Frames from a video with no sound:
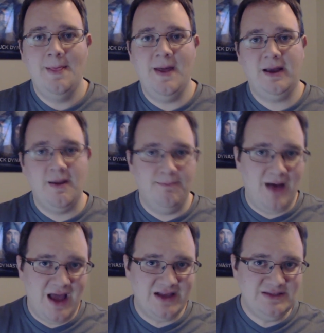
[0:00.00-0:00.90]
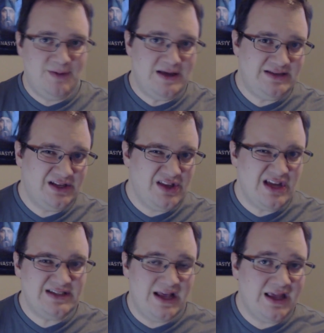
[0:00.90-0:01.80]
that combines basically
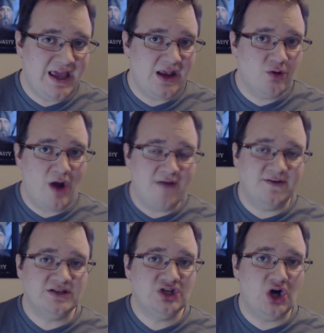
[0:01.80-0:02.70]
a dedicated graphics